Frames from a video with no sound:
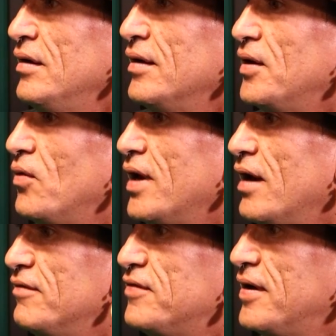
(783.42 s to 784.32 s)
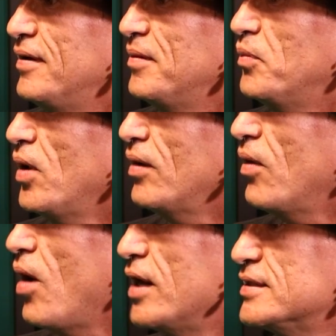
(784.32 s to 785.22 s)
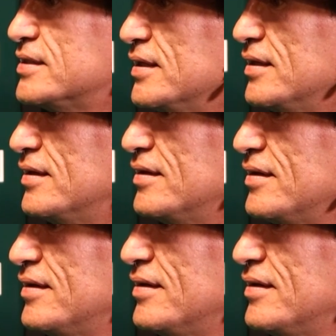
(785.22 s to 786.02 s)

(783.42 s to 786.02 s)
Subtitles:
we have brought a lot to,